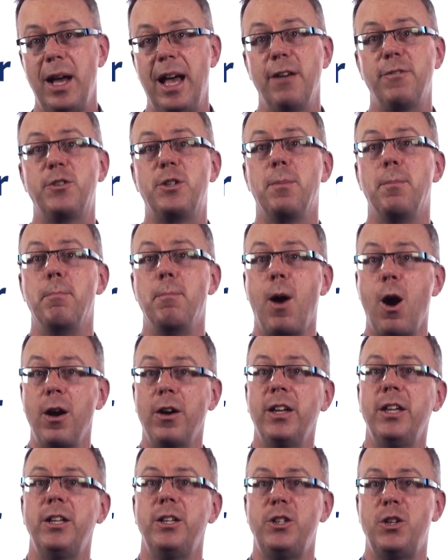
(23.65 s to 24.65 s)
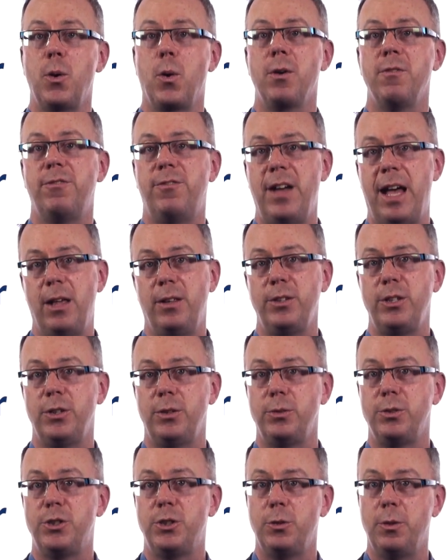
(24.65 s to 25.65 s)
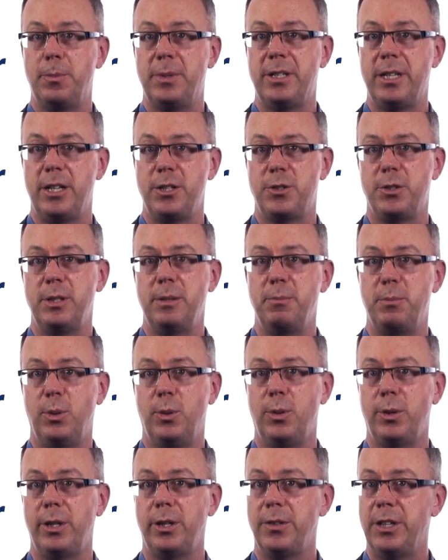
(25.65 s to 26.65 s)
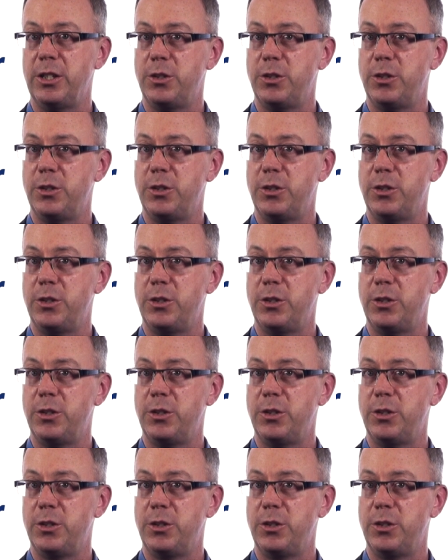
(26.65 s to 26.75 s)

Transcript: have to market your value to a potential employer.